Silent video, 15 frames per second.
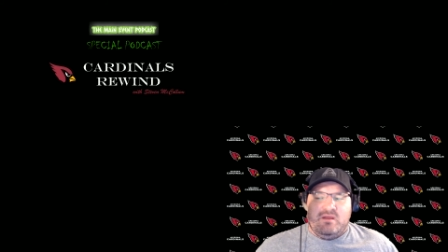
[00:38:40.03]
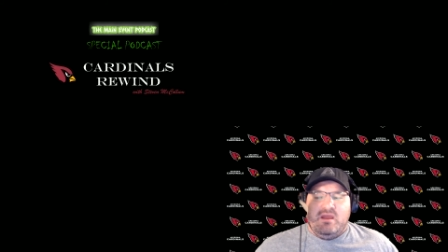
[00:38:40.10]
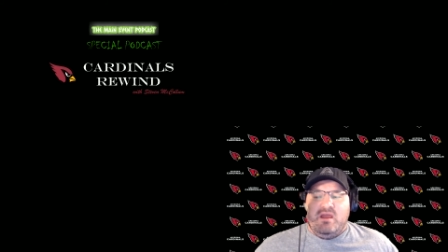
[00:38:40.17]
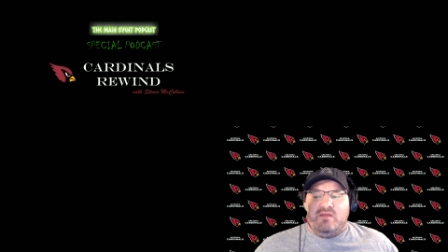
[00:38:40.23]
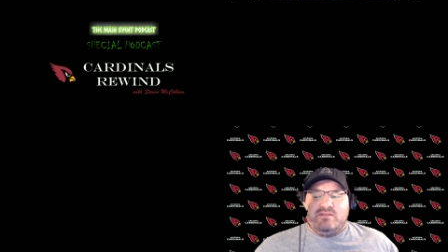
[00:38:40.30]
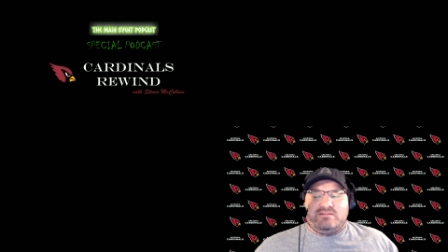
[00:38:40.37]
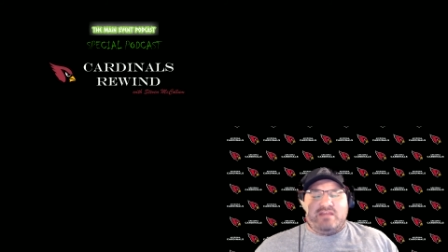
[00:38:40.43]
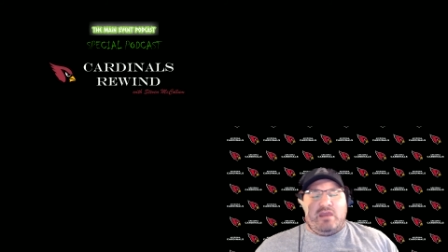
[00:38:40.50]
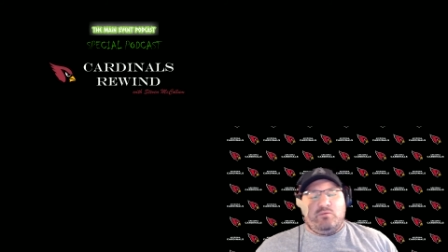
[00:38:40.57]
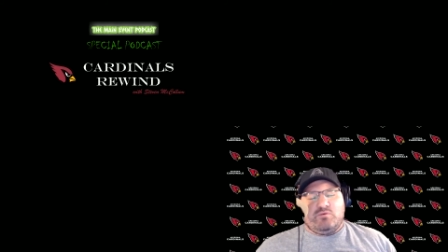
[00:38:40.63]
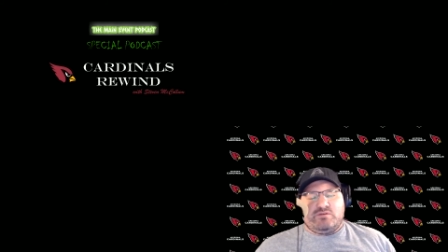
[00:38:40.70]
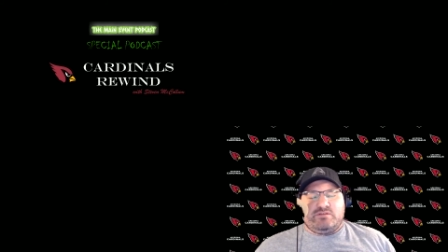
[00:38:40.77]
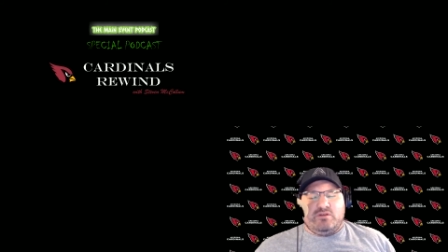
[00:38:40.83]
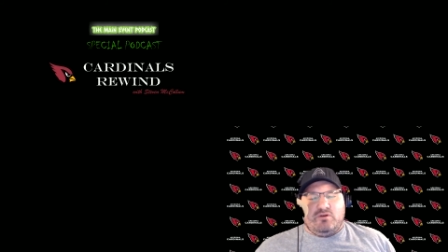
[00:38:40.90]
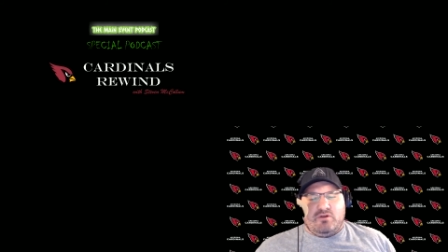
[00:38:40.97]
This game was
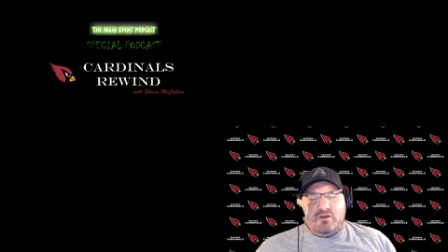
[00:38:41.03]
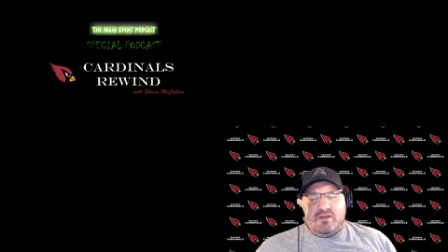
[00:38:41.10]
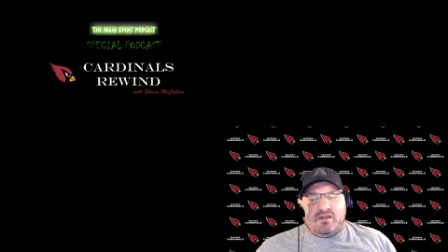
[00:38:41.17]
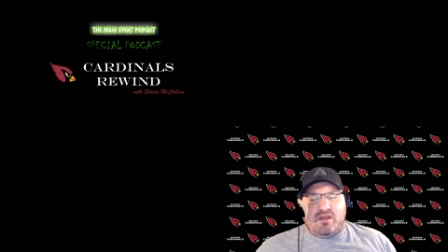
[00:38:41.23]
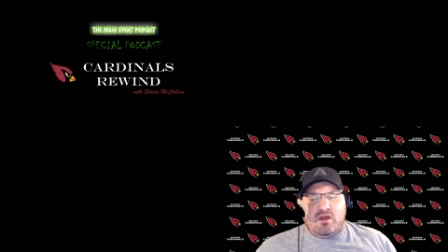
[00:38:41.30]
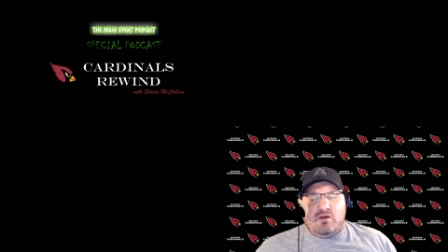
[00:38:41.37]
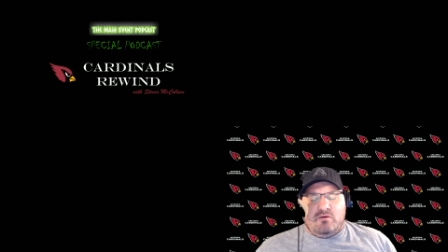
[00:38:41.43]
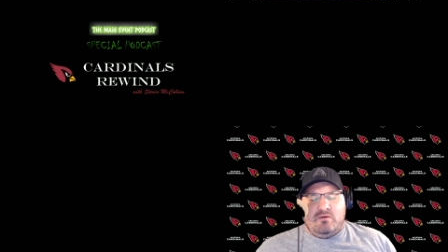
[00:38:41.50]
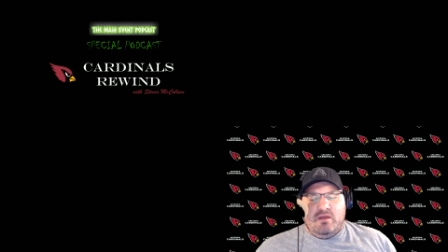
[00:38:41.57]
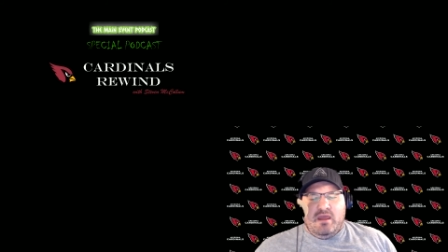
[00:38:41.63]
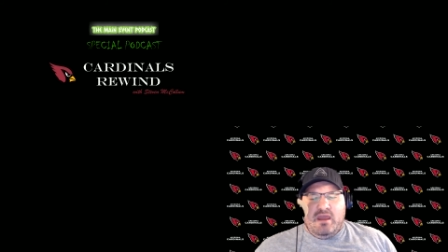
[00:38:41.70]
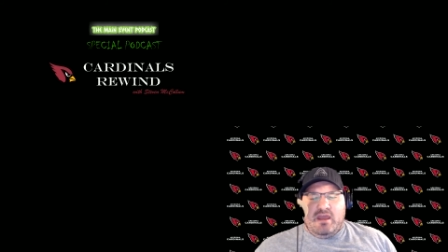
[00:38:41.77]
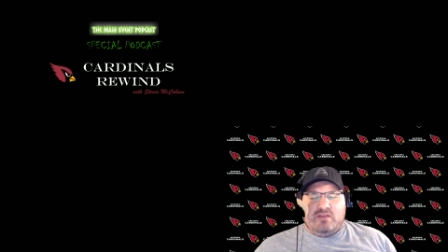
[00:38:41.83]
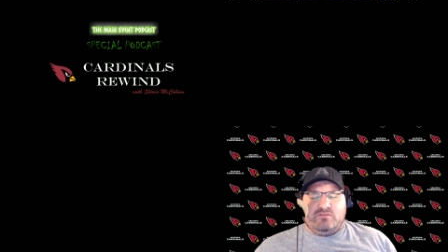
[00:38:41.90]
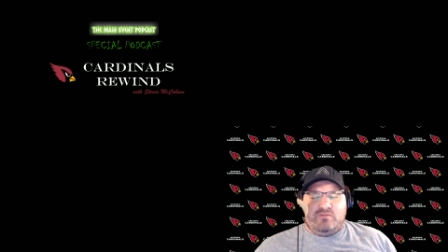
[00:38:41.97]
still going to go.
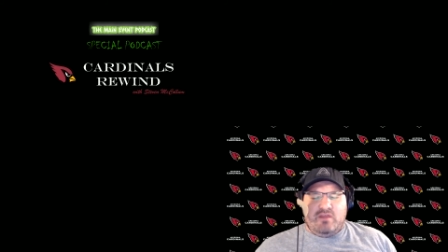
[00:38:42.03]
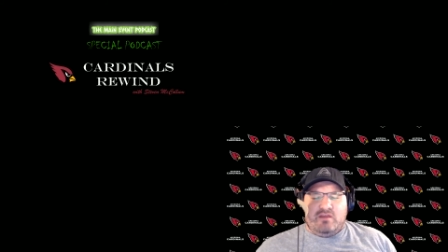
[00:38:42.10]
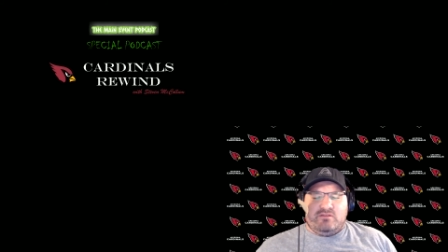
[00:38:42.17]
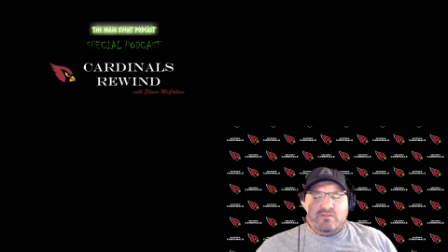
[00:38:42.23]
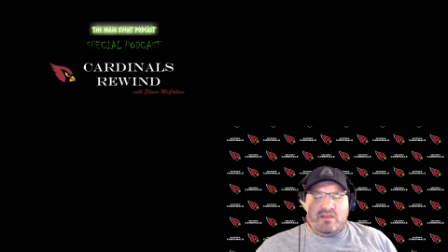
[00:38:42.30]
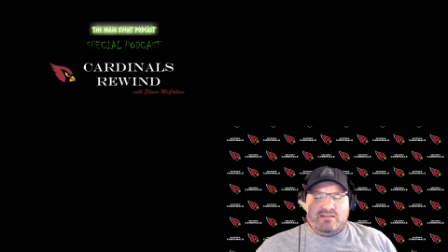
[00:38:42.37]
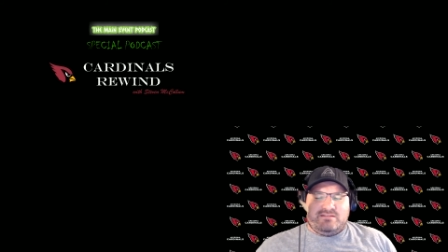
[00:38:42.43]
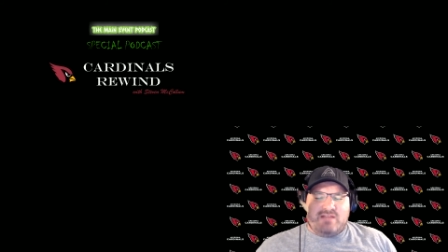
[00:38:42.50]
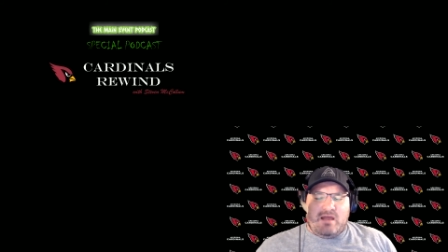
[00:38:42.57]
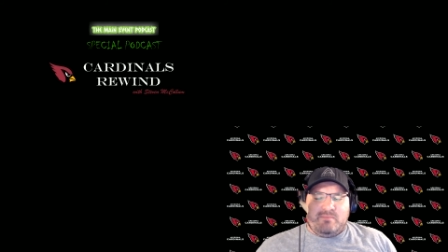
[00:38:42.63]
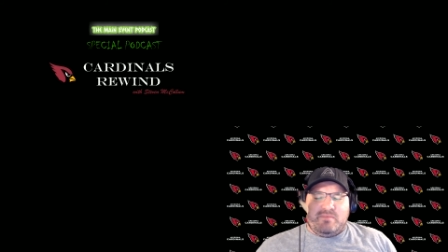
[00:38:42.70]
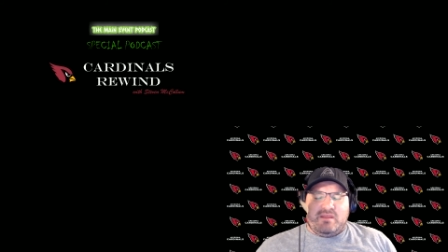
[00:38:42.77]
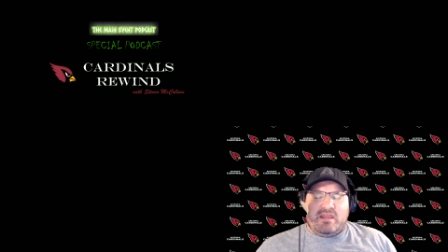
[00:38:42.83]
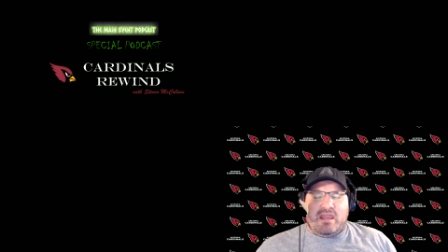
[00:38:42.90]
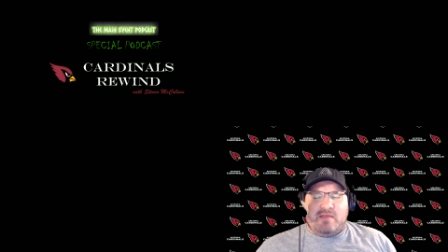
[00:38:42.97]
It's, they they stop
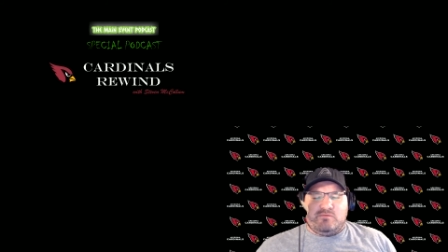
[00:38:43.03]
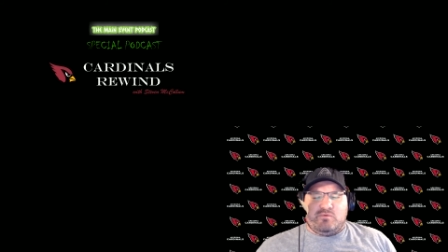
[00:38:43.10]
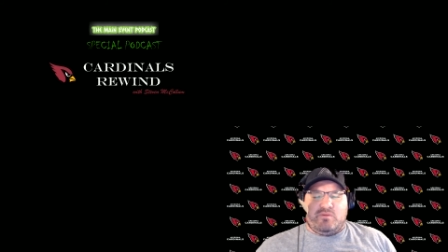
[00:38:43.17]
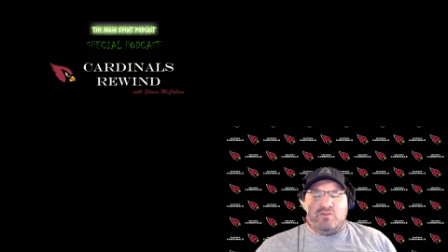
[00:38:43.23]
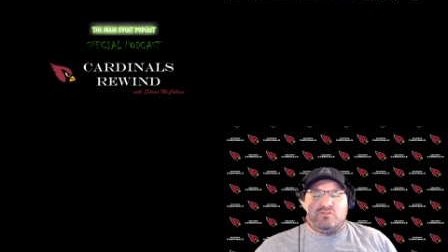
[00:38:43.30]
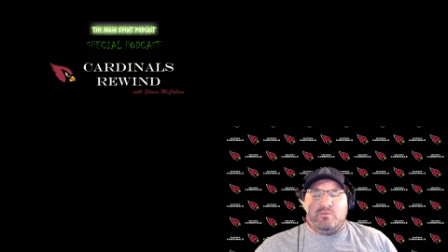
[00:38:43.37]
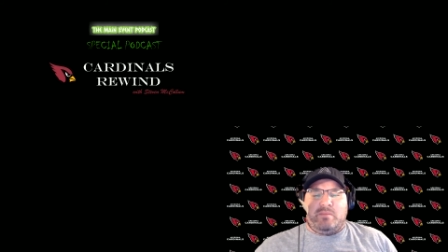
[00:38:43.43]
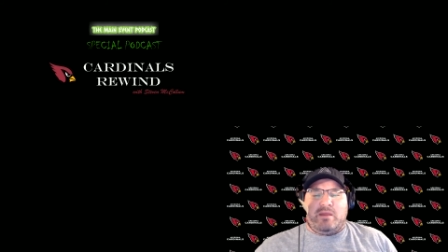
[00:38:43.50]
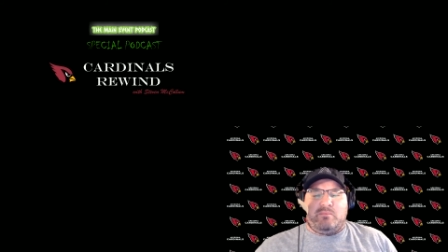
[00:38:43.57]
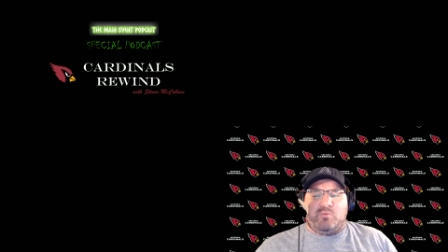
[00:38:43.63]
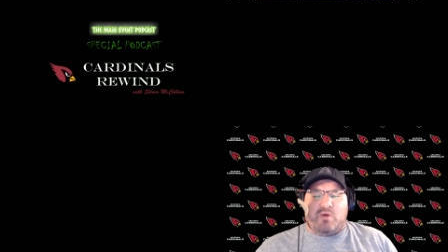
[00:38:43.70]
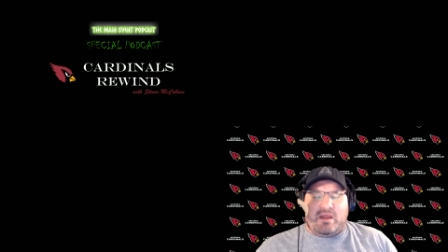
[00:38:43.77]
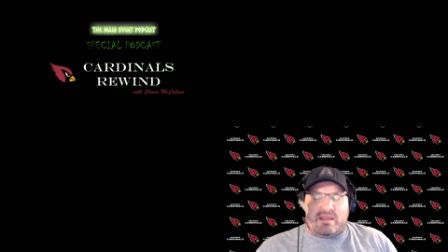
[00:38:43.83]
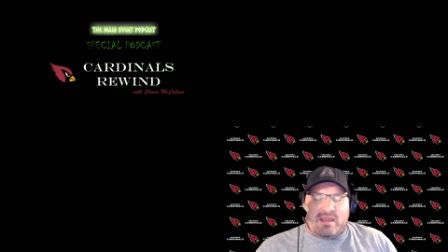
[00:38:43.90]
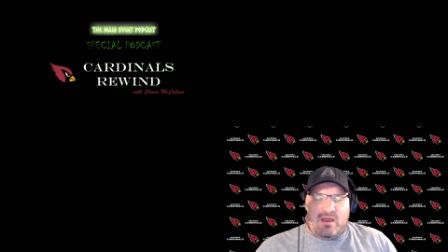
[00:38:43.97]
the games when there's a big
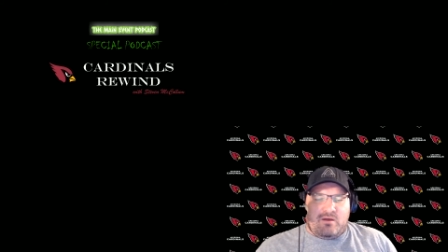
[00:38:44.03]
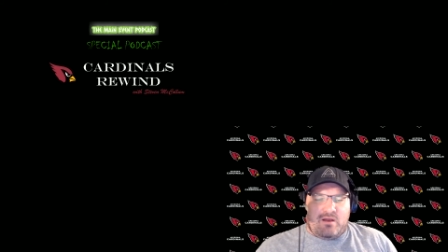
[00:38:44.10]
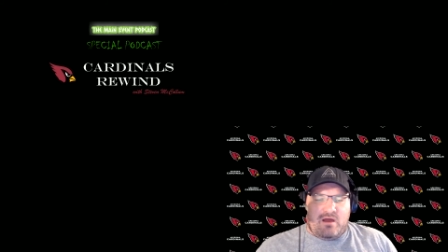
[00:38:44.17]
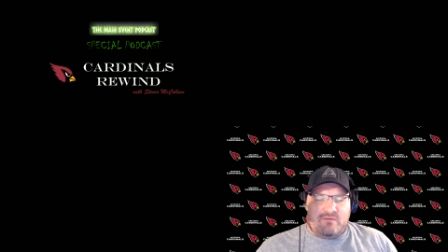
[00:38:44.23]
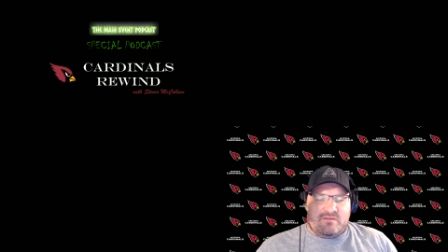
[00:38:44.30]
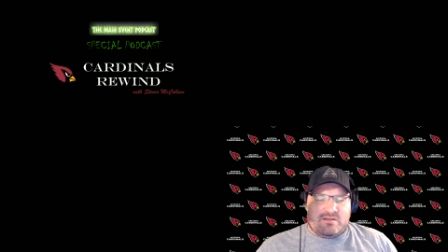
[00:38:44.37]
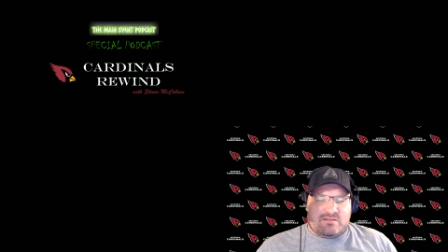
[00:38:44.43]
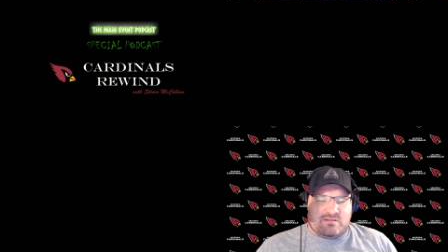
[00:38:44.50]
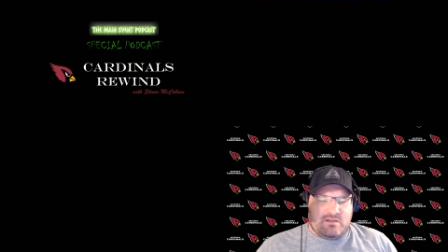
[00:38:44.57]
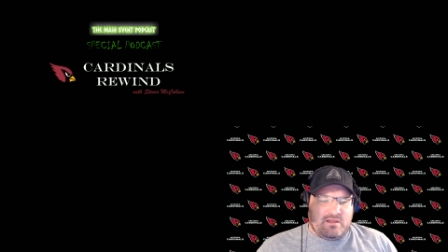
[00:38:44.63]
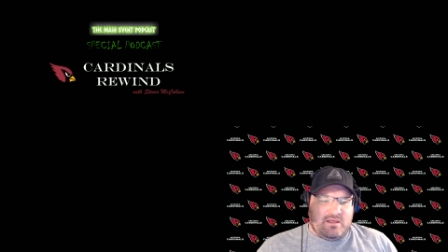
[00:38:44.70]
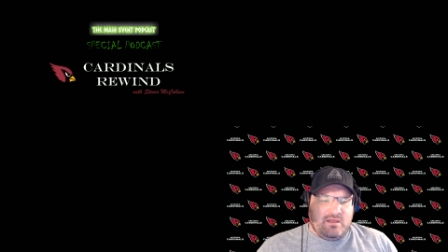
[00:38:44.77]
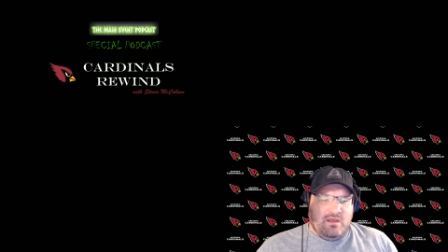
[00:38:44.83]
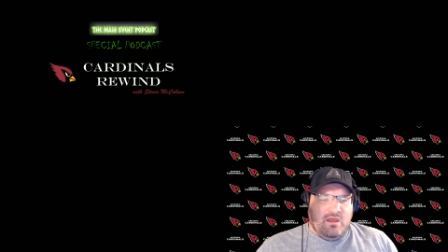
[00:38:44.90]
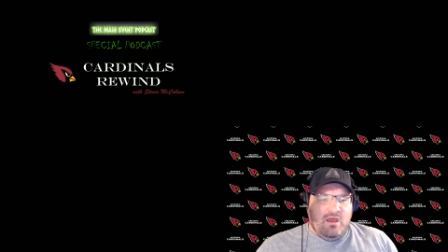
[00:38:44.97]
breakout,
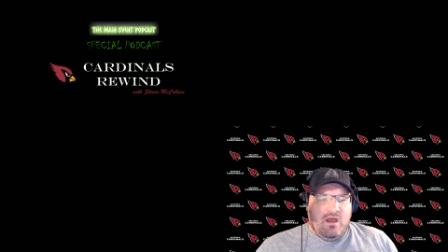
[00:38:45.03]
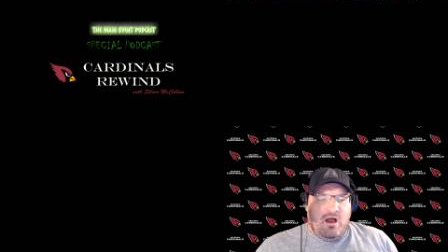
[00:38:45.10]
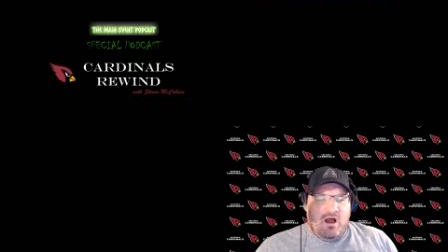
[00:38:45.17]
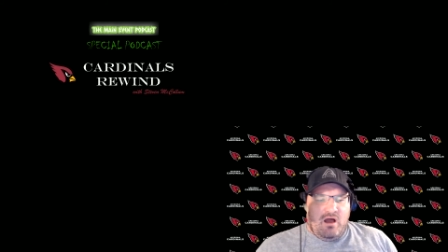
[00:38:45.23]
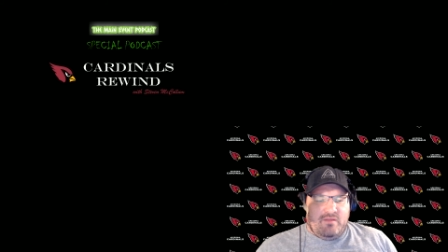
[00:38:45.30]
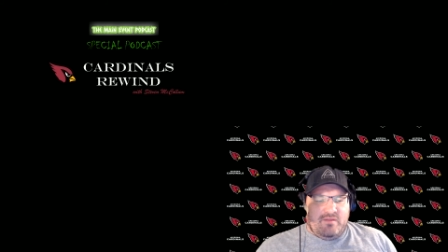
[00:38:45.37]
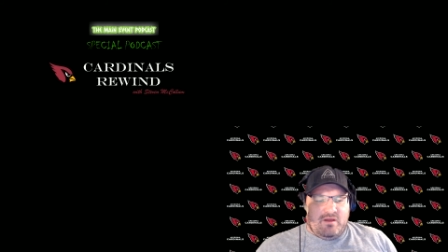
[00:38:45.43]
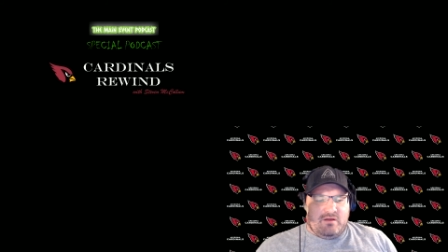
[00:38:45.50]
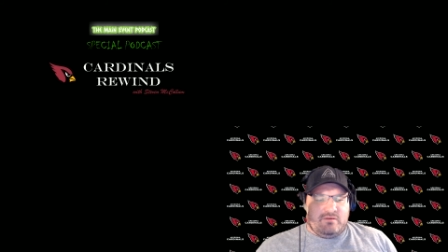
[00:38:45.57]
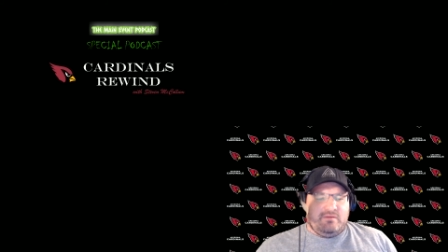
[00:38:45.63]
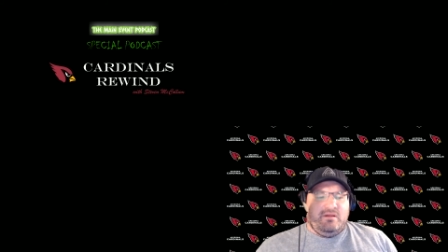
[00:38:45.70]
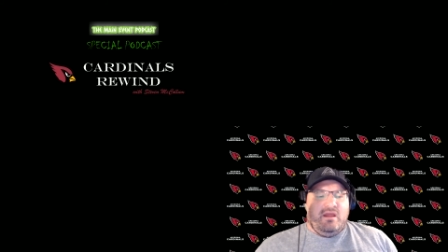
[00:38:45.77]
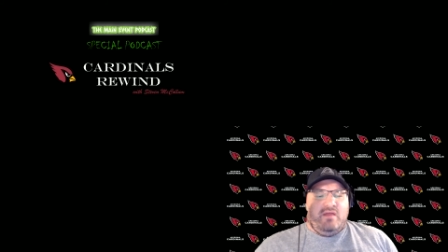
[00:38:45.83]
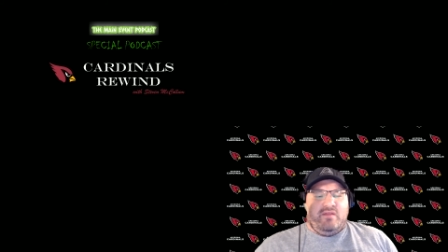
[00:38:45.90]
obviously, on there.